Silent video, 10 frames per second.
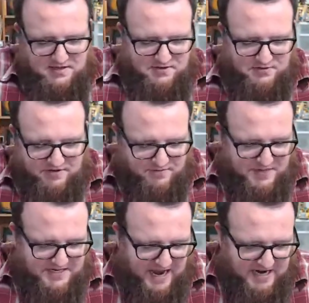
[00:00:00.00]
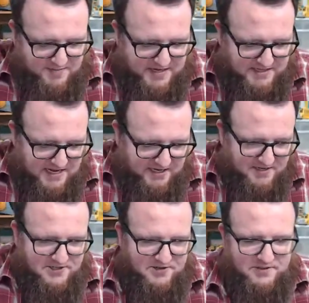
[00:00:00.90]
don't you have to be a dad to make that
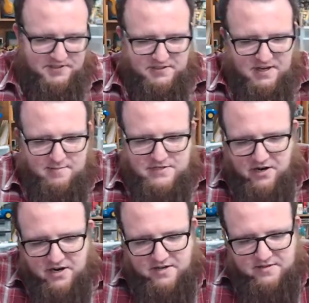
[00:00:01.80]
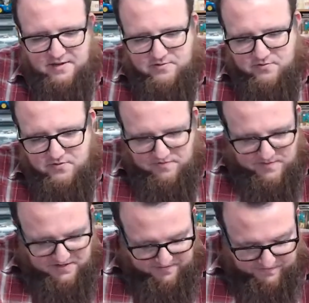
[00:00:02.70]
kind of joke? I'm sorry, that was rude of
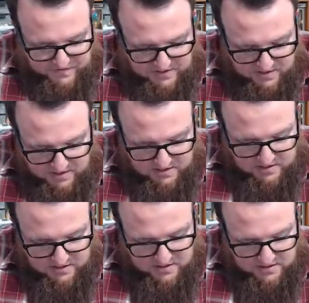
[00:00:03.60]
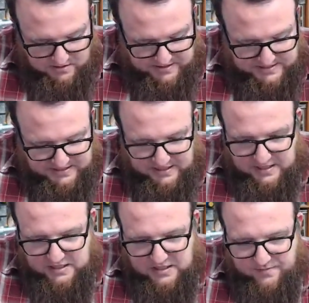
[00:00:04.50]
me. Let's
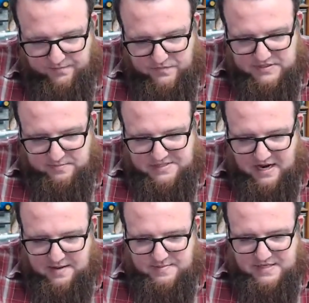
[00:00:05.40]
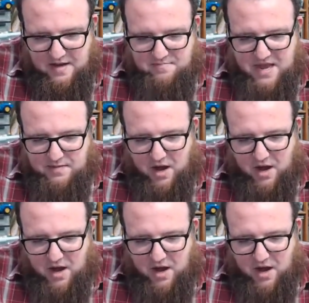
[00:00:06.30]
see. Sometimes I make